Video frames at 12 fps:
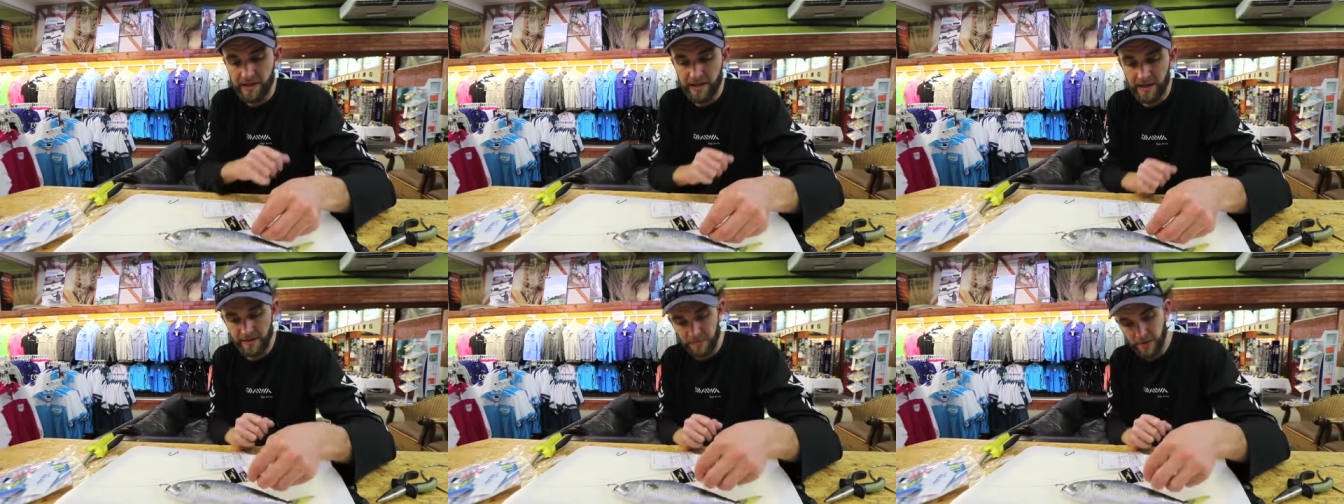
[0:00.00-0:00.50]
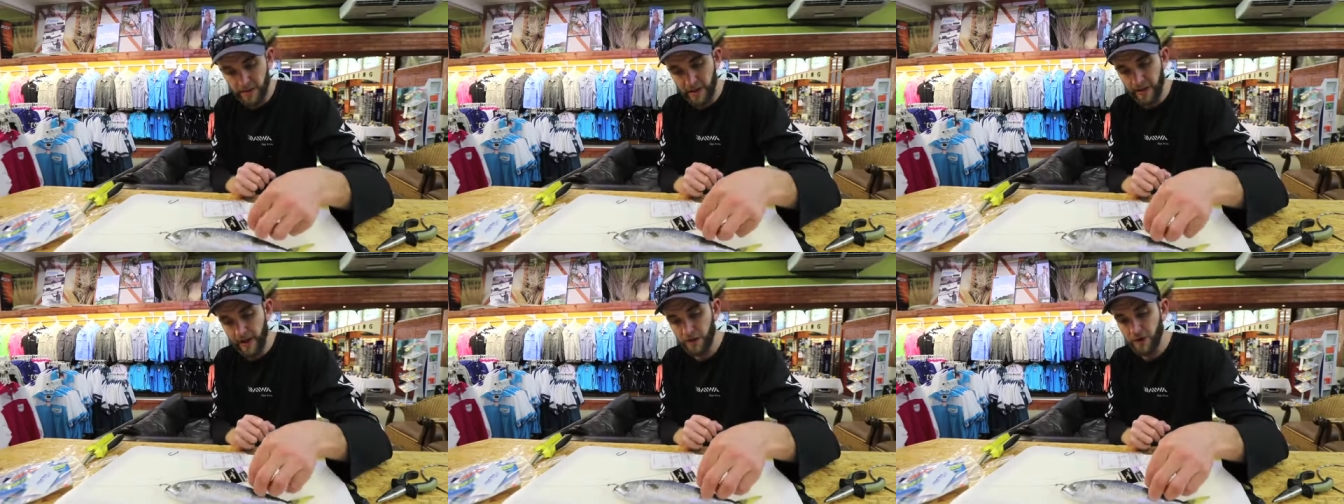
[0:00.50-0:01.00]
there, and just put
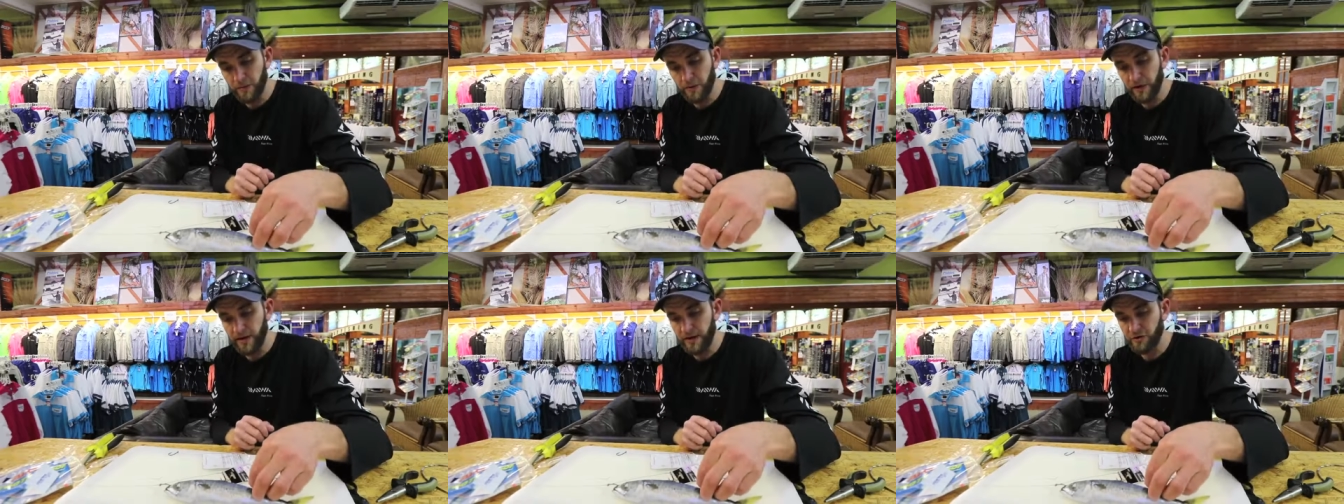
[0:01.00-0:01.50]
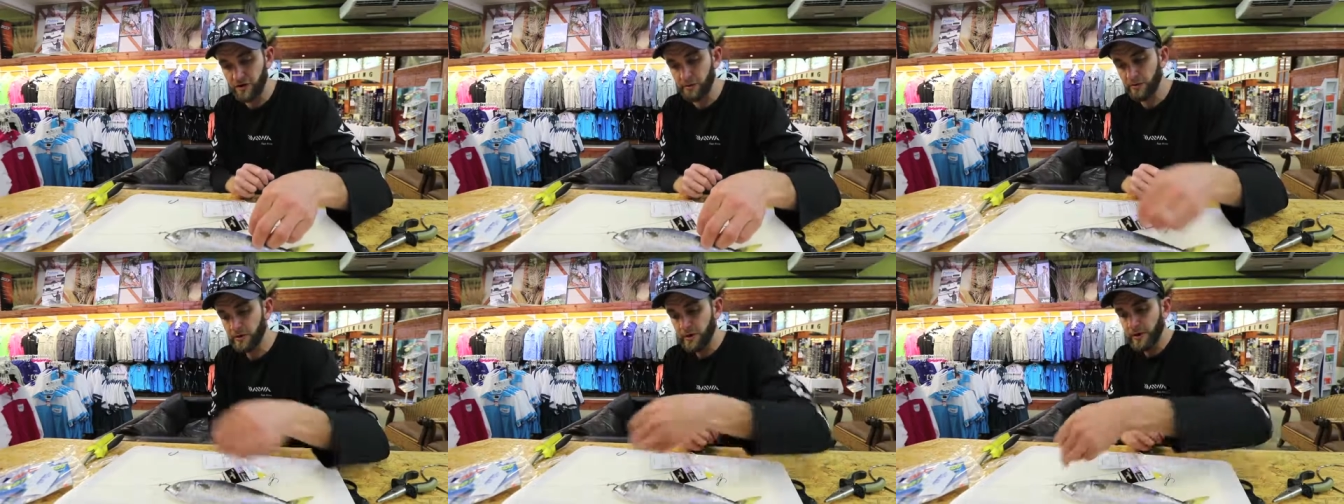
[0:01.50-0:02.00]
another, and you can put another
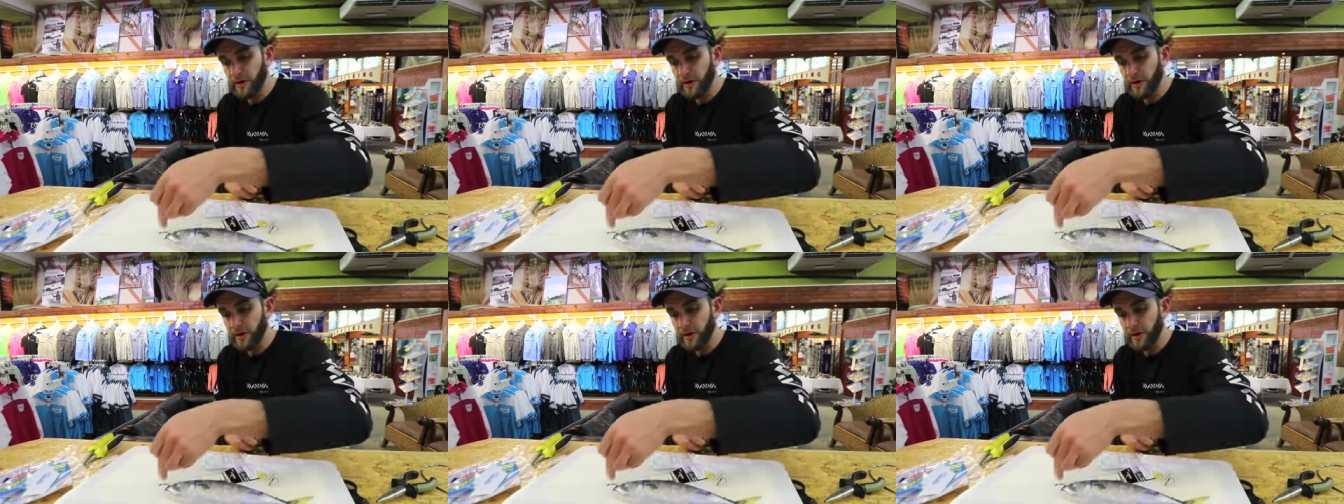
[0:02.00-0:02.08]
treble.